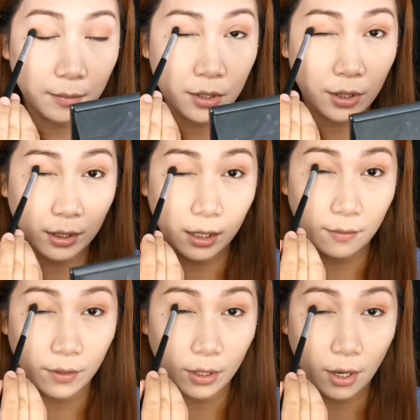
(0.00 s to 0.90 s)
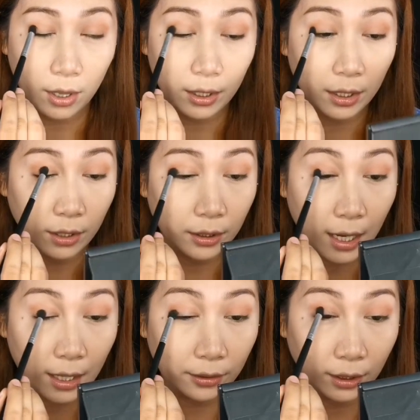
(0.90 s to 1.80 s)
majority of the color on
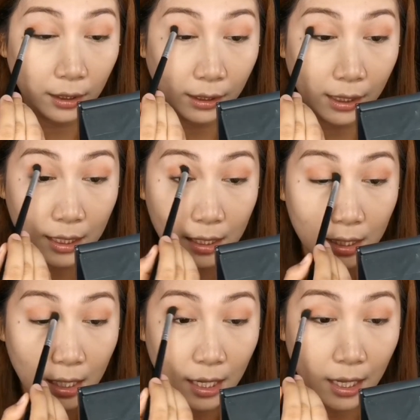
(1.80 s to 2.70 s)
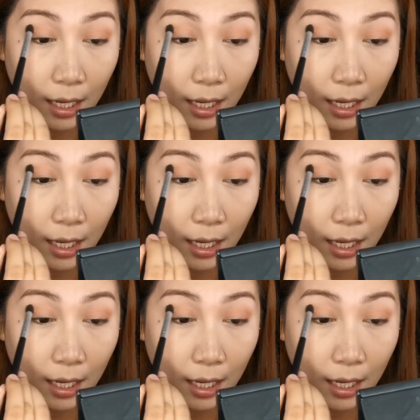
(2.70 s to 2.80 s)
the outer crease